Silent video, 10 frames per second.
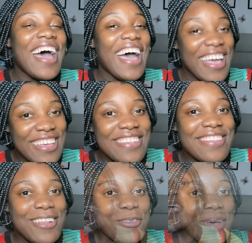I guess
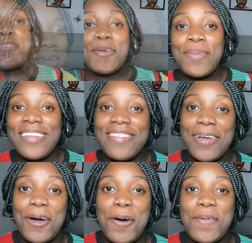that's why. Three months
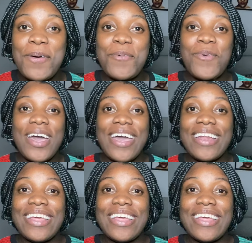ago, when